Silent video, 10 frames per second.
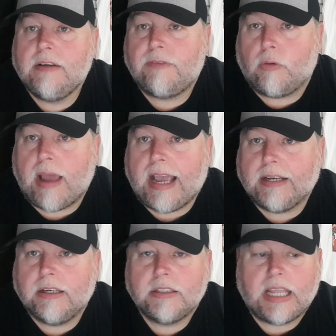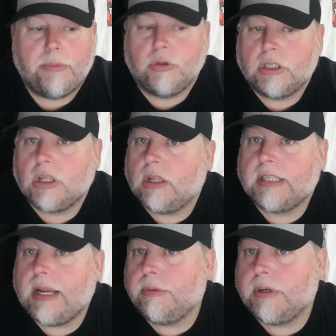Varane. They would have thought
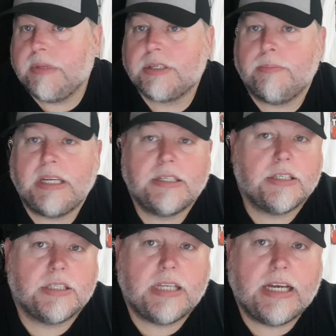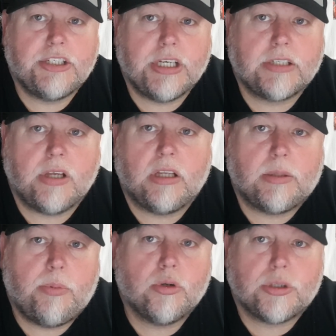they were the missing pieces in their jigsaw
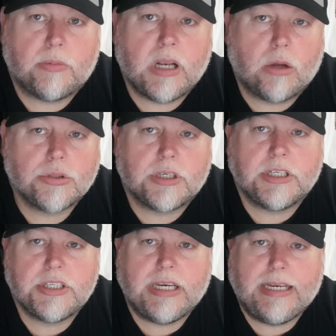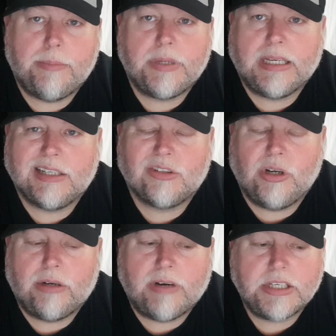to push them closer to City and be in a
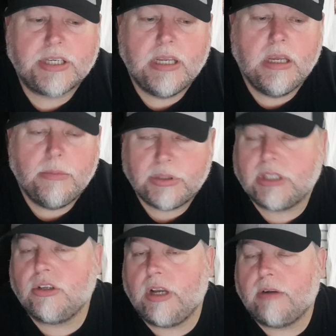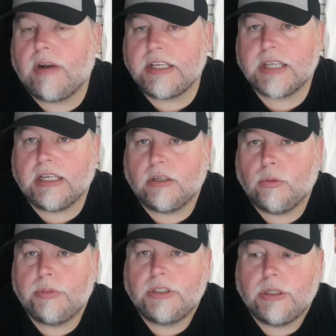title race. But the title race ended
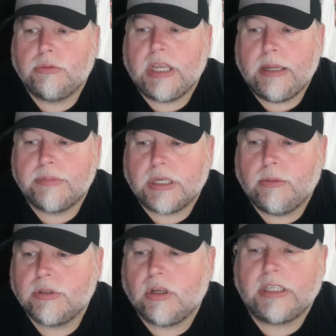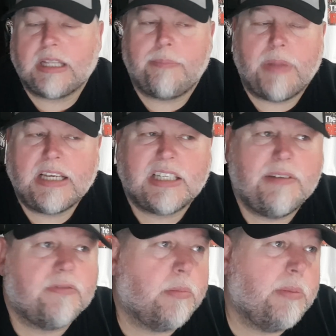up with two teams, and it was like that
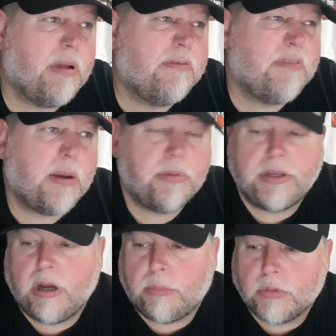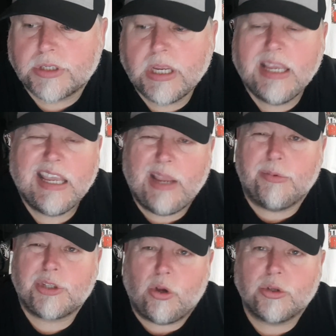basically from about February onwards. It
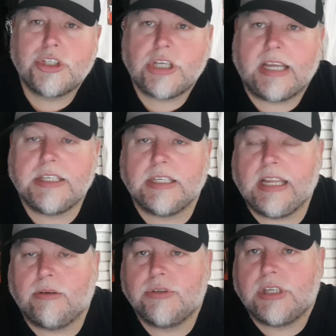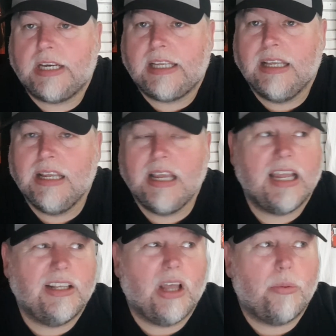was us chasing down City
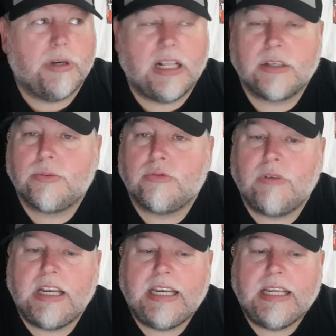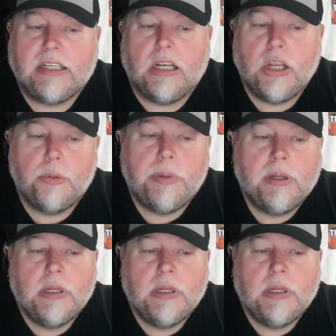and no one else was really in the loop.